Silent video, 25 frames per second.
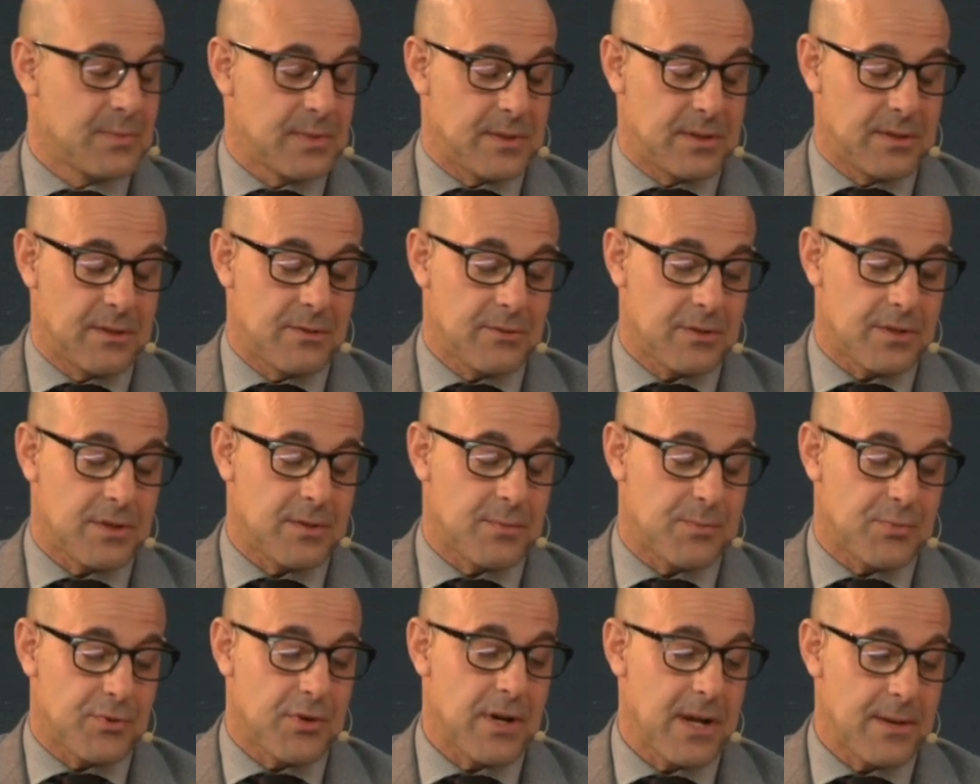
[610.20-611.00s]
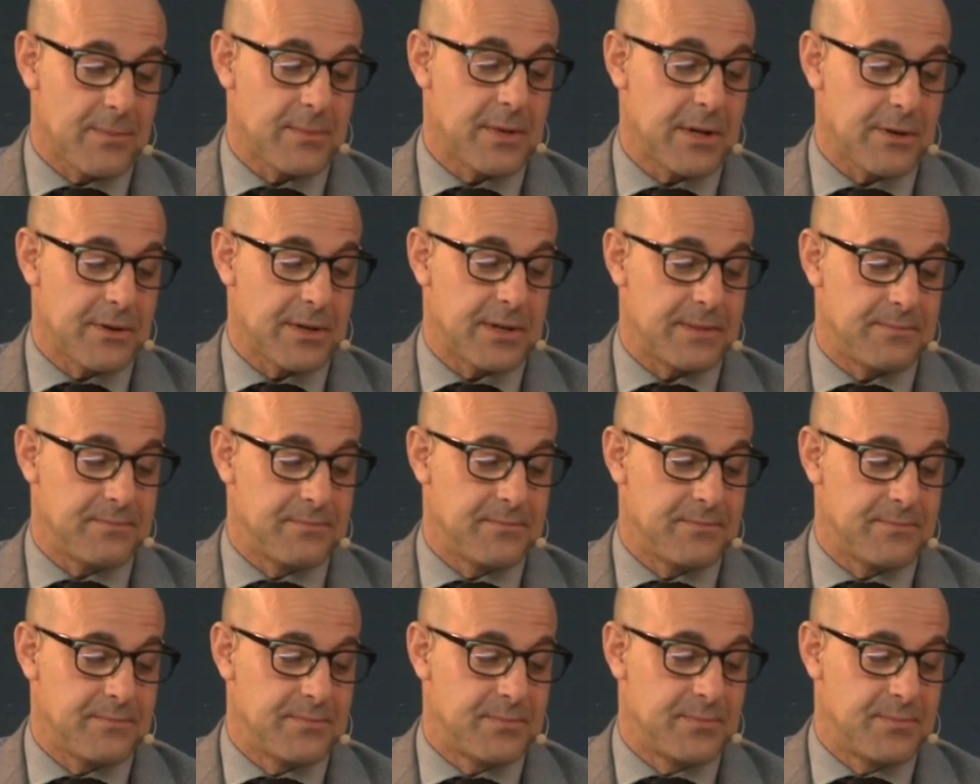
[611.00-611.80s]
those are the primary
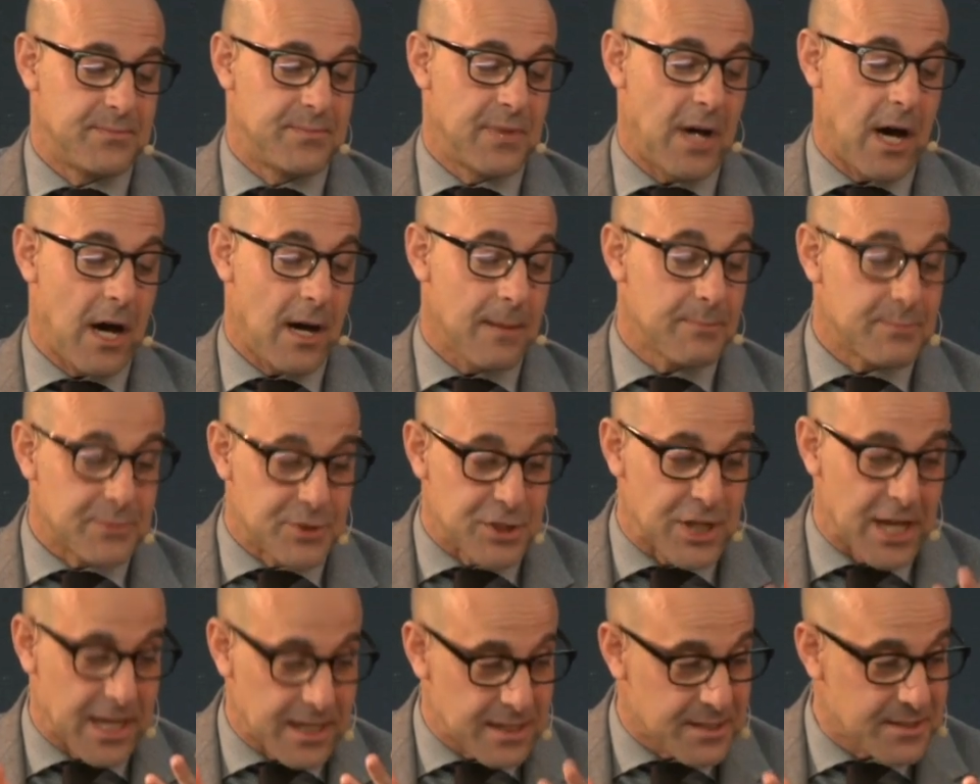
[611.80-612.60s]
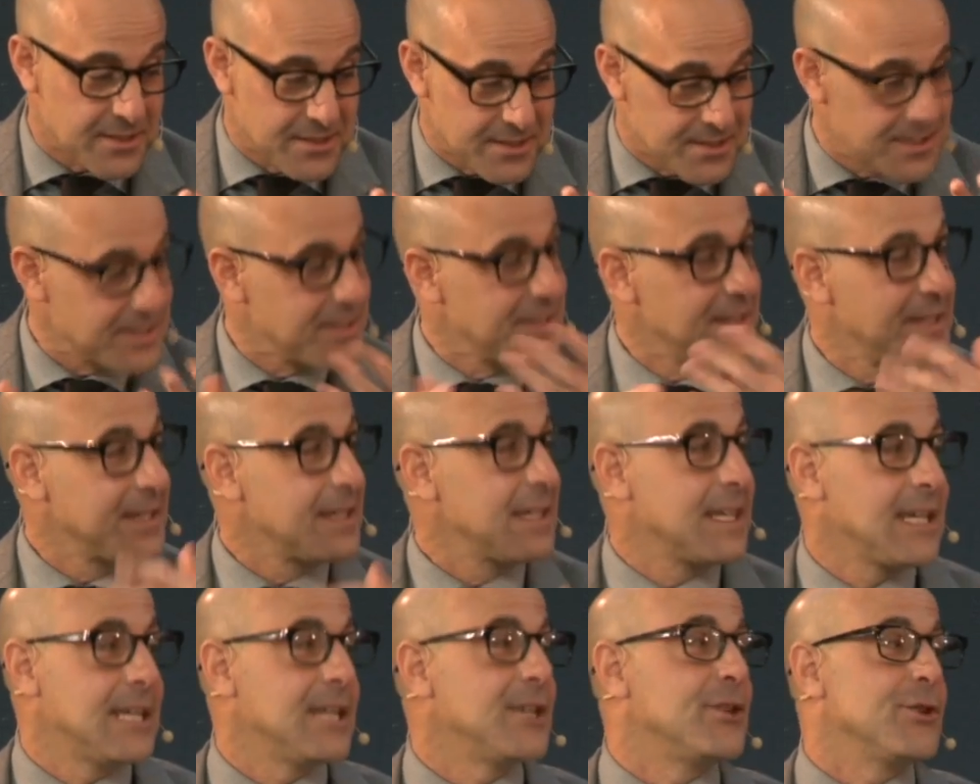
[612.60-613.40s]
objects
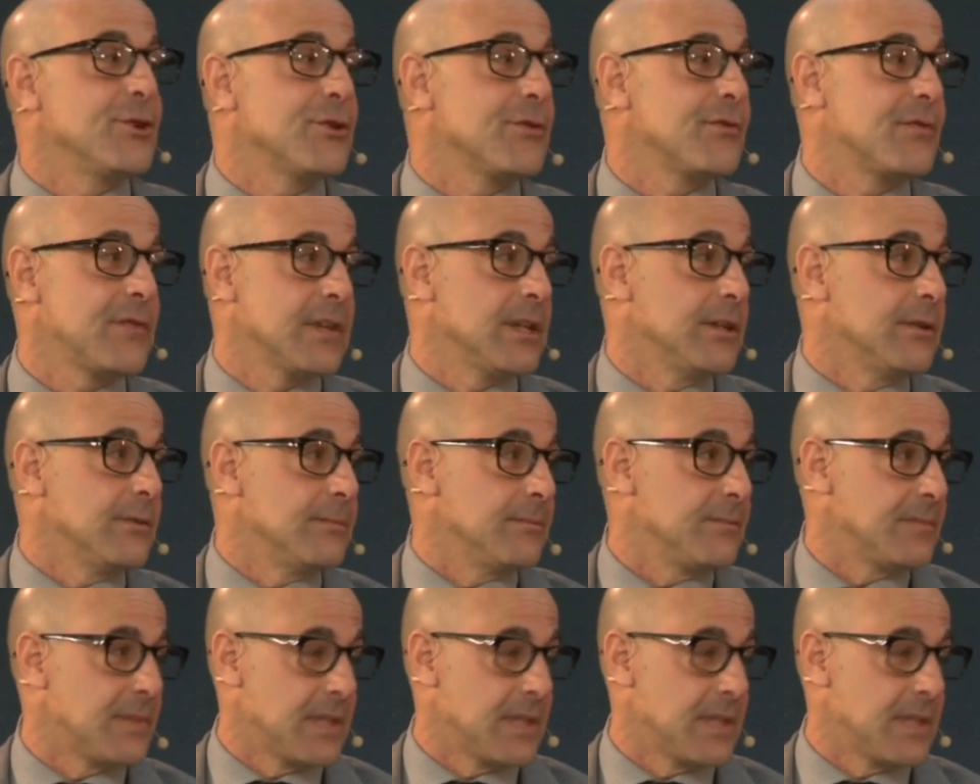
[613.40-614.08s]
hmm. in your film.